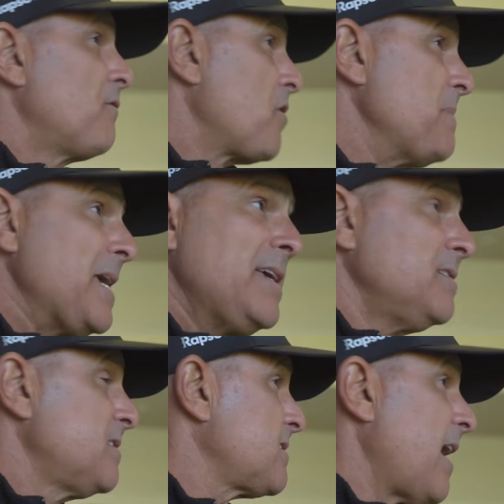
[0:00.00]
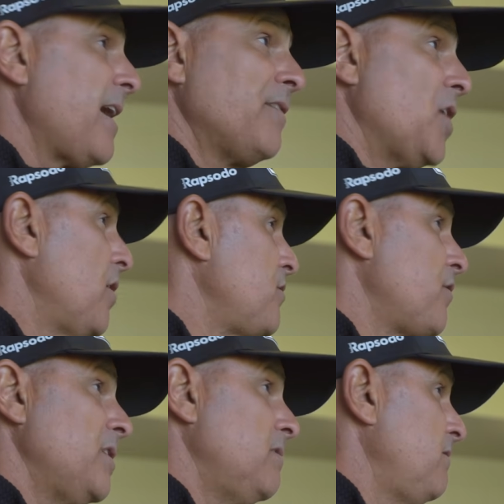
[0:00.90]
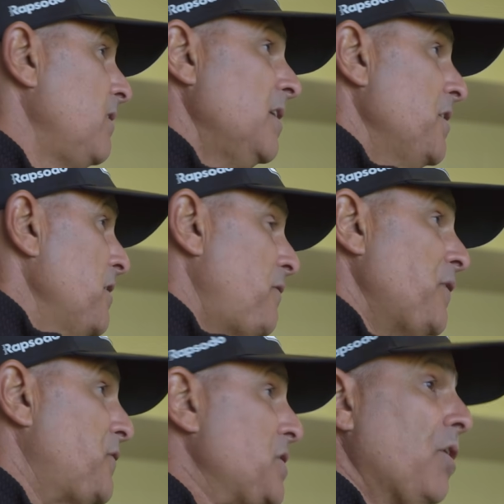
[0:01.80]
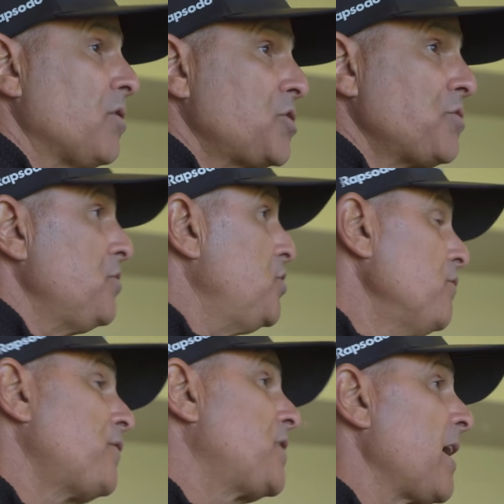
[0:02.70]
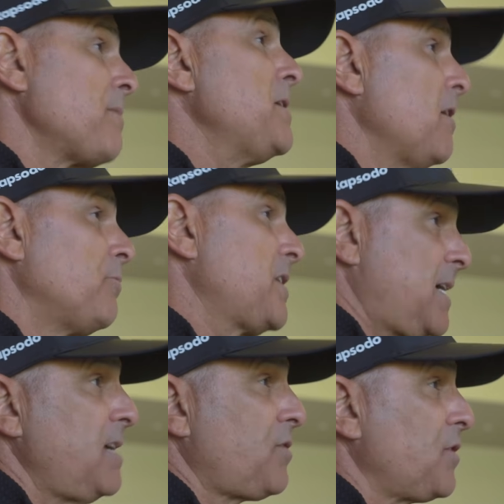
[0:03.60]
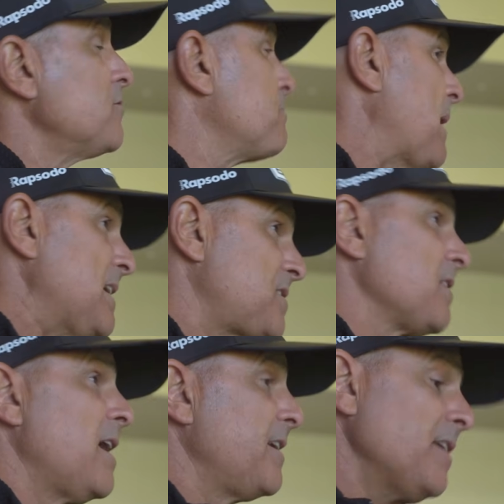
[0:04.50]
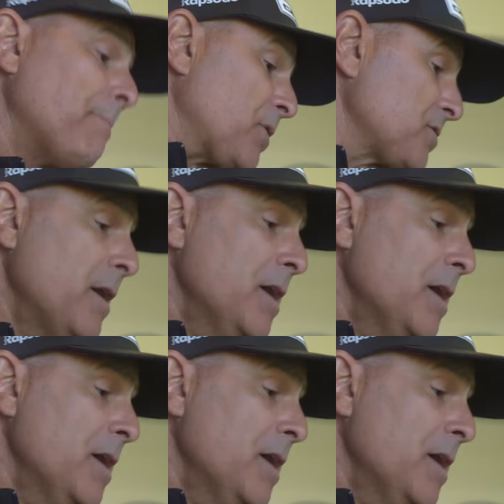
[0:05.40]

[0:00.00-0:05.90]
from inside of 150 yards. So you've got to be able to hit those baseline numbers.